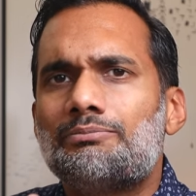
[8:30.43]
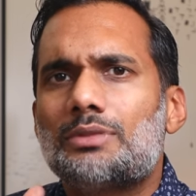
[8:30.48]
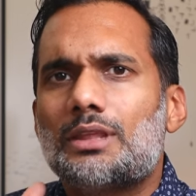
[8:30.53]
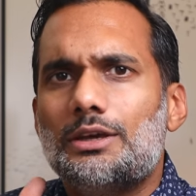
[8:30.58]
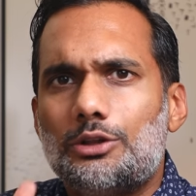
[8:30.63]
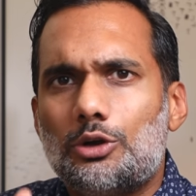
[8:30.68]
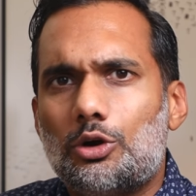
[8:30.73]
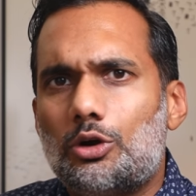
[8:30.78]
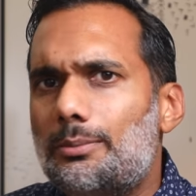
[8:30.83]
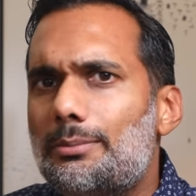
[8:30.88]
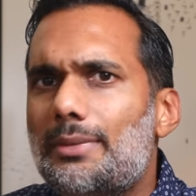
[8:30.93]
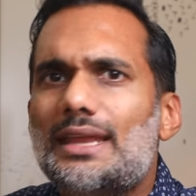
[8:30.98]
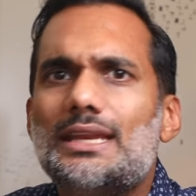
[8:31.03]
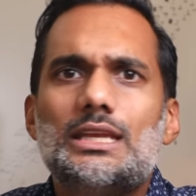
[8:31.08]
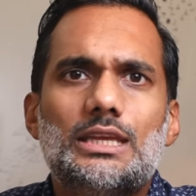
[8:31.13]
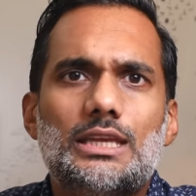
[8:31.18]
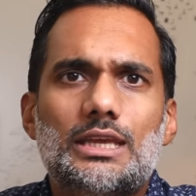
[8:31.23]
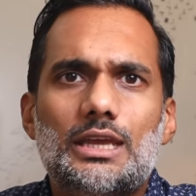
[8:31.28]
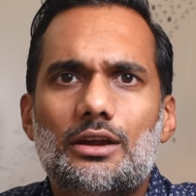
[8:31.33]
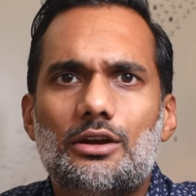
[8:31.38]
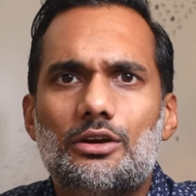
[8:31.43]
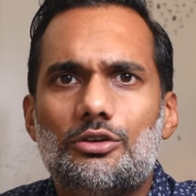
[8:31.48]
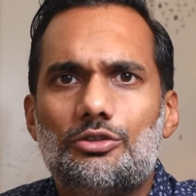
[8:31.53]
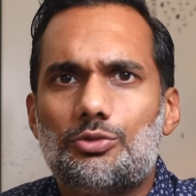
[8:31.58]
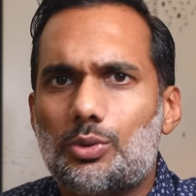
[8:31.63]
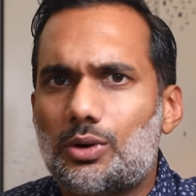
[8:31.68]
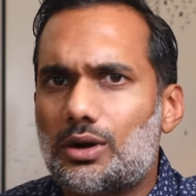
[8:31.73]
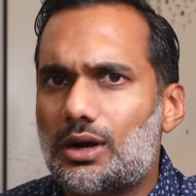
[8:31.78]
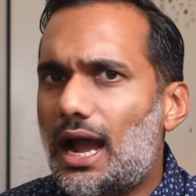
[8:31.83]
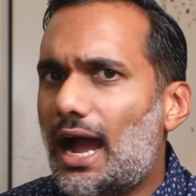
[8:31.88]
there were many years
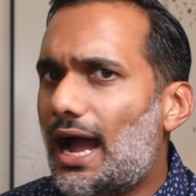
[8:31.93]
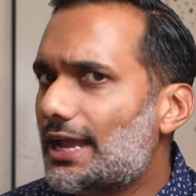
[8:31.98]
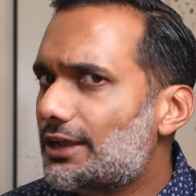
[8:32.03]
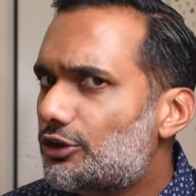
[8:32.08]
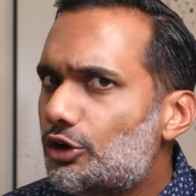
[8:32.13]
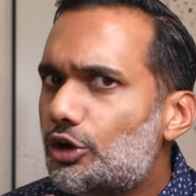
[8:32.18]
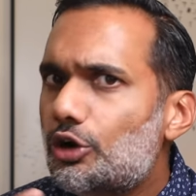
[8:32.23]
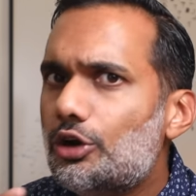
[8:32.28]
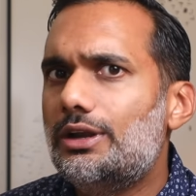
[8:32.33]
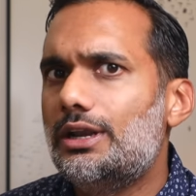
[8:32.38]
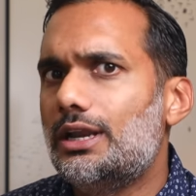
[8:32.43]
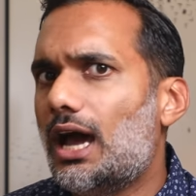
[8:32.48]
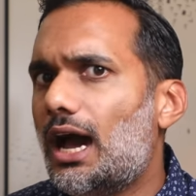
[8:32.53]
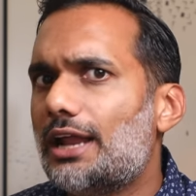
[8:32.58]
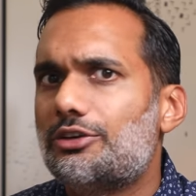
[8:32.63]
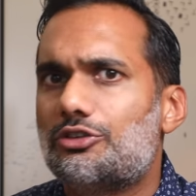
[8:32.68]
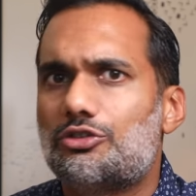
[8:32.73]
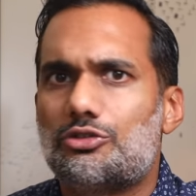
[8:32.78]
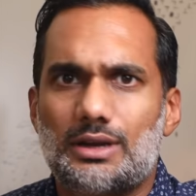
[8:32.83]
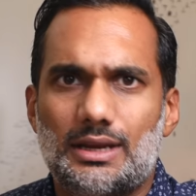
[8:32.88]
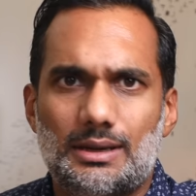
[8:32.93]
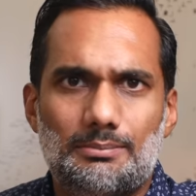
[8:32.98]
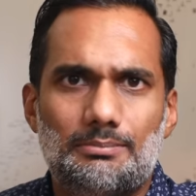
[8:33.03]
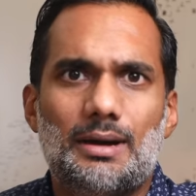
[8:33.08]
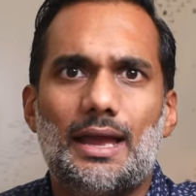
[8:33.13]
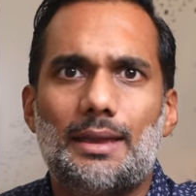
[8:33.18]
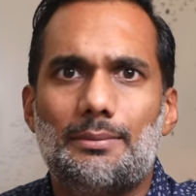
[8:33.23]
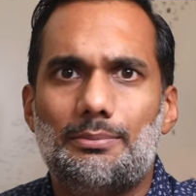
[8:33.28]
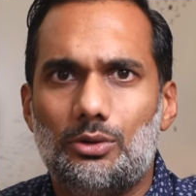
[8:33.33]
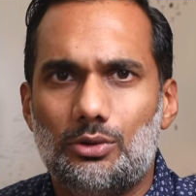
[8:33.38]
where I could not treat
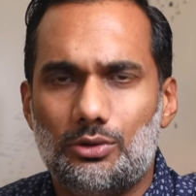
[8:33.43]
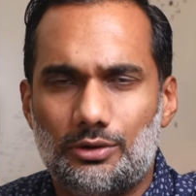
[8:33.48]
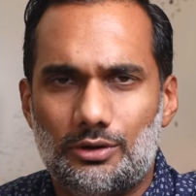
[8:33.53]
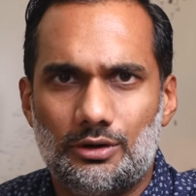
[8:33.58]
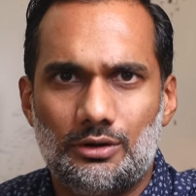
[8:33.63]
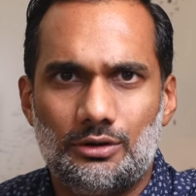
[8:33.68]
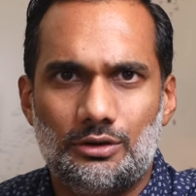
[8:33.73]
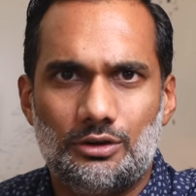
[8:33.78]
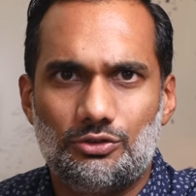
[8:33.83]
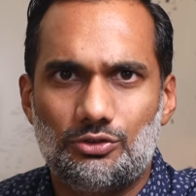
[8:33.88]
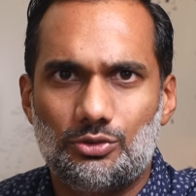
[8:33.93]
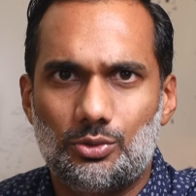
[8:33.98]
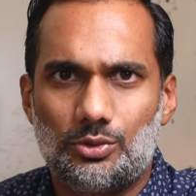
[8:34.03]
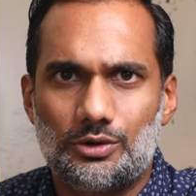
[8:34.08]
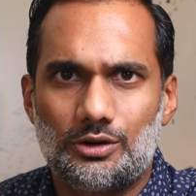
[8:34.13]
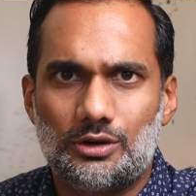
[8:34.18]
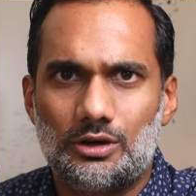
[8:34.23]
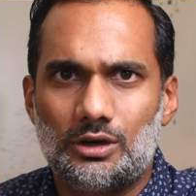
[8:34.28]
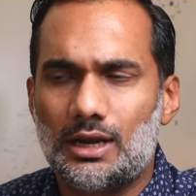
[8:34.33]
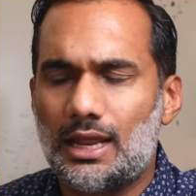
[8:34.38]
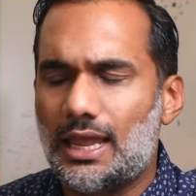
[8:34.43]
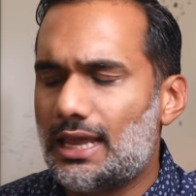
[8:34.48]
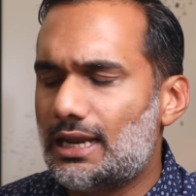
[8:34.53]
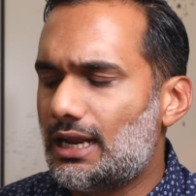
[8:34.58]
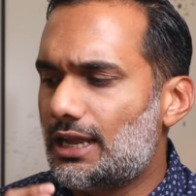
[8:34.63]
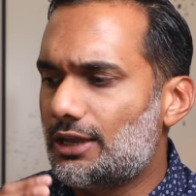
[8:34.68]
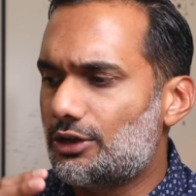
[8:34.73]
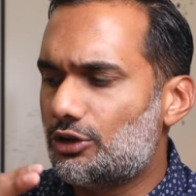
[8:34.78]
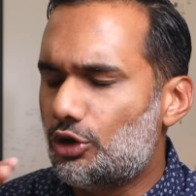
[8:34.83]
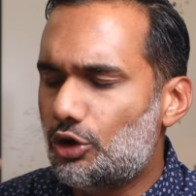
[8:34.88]
bipolar disorder, and
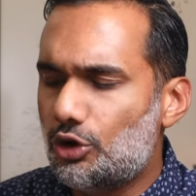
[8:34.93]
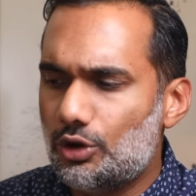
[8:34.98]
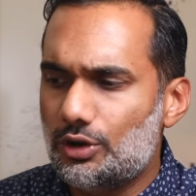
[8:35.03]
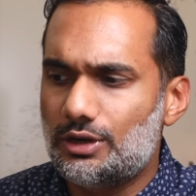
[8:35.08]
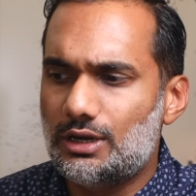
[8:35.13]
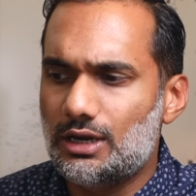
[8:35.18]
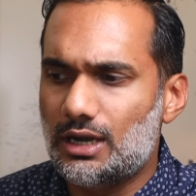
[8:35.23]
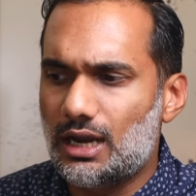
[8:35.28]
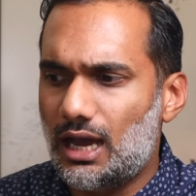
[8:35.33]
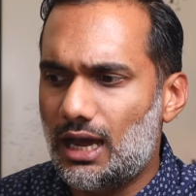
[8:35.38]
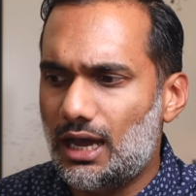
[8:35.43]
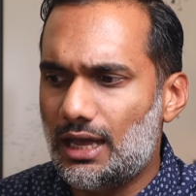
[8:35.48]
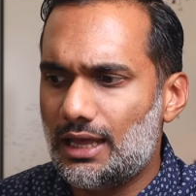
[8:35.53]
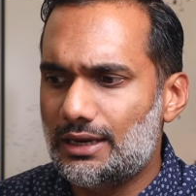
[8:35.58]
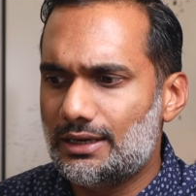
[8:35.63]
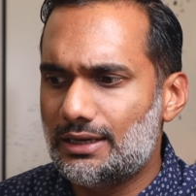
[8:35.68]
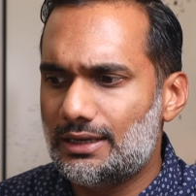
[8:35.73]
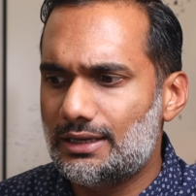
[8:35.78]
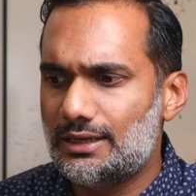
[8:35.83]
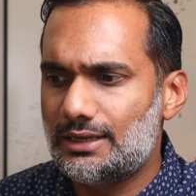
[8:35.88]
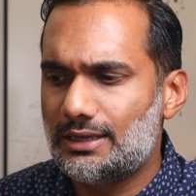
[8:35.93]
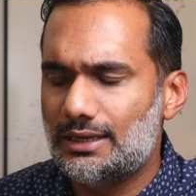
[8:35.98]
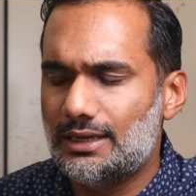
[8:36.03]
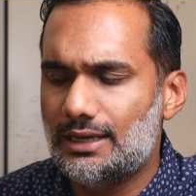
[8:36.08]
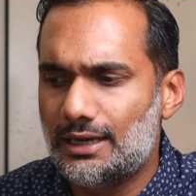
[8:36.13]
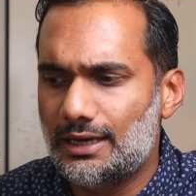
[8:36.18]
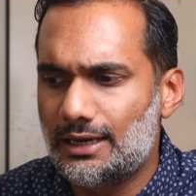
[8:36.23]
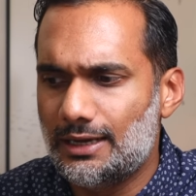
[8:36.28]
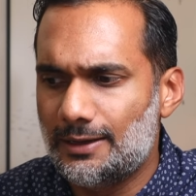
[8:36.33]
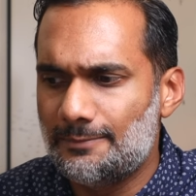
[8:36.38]
I could not,
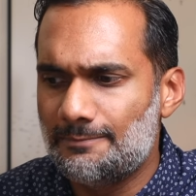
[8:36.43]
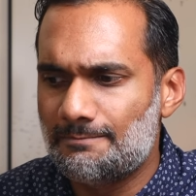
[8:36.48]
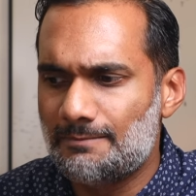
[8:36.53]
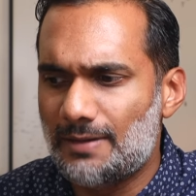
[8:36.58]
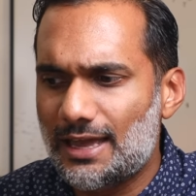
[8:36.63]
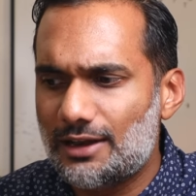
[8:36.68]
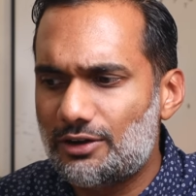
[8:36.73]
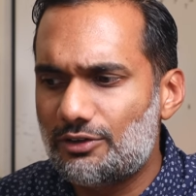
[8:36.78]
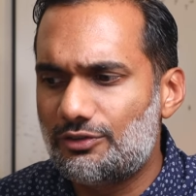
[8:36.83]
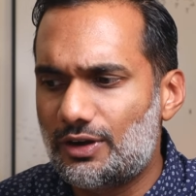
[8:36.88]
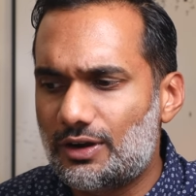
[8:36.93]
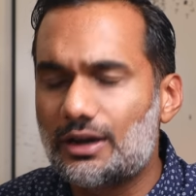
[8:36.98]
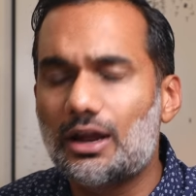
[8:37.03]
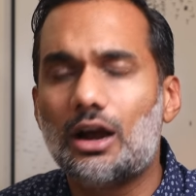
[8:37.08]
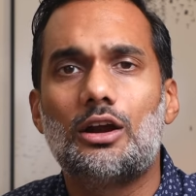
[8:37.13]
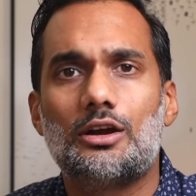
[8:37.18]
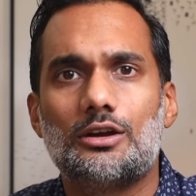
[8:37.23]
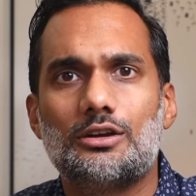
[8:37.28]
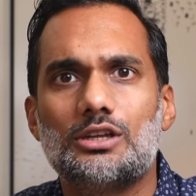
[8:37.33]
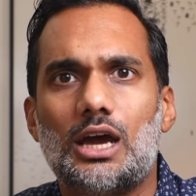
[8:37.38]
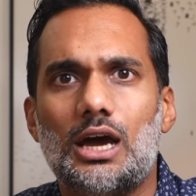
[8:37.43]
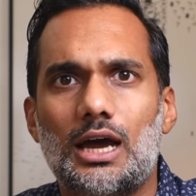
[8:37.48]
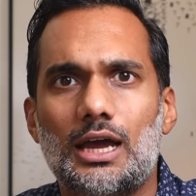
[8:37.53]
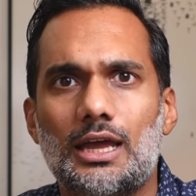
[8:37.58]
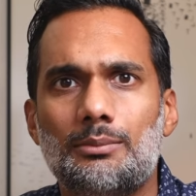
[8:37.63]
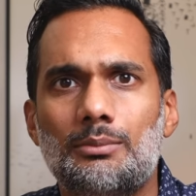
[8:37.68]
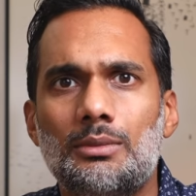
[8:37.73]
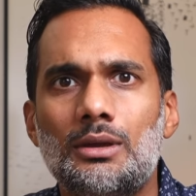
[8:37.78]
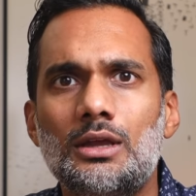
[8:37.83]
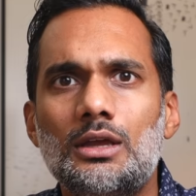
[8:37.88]
I had a very hard
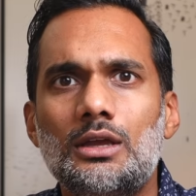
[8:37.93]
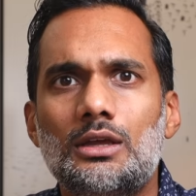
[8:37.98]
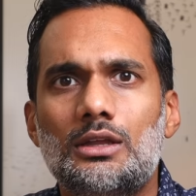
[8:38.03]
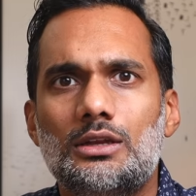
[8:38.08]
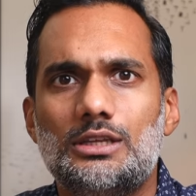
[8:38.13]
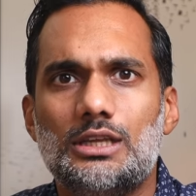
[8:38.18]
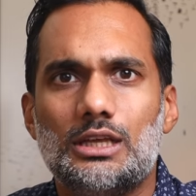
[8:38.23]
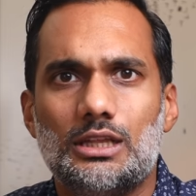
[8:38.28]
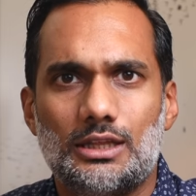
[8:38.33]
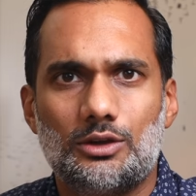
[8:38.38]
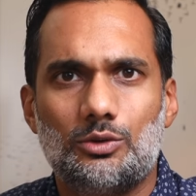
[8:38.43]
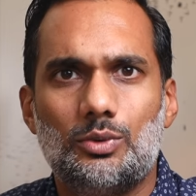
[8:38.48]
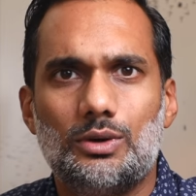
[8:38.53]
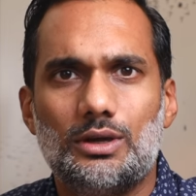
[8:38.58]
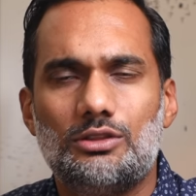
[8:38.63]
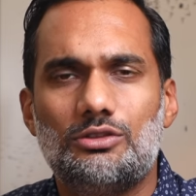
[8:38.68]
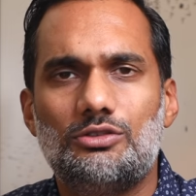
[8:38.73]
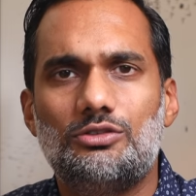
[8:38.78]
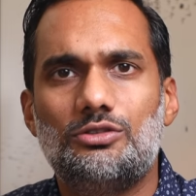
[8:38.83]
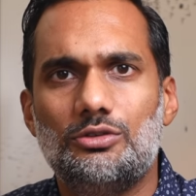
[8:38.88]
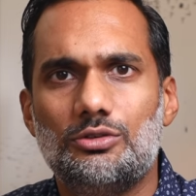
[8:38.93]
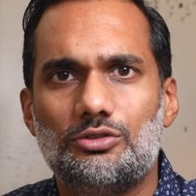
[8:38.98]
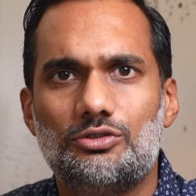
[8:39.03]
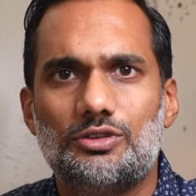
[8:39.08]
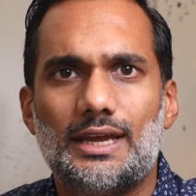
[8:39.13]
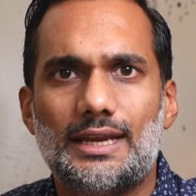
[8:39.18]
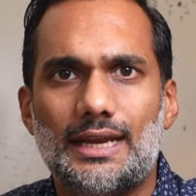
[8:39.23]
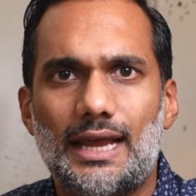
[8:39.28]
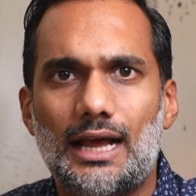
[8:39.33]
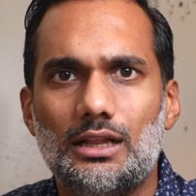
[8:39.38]
time dealing with
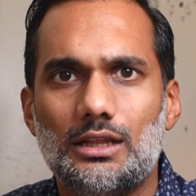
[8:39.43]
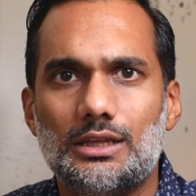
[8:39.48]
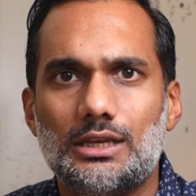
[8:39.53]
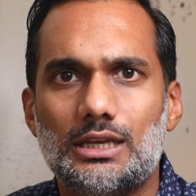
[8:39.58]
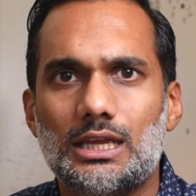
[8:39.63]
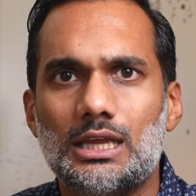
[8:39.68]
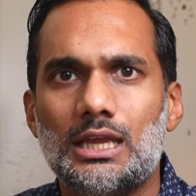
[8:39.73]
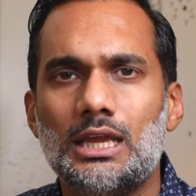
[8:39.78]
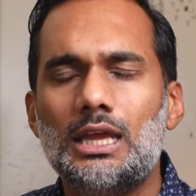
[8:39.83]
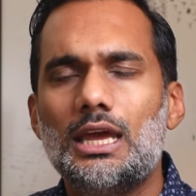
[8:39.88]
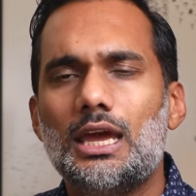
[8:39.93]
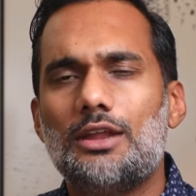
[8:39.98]
suicidality.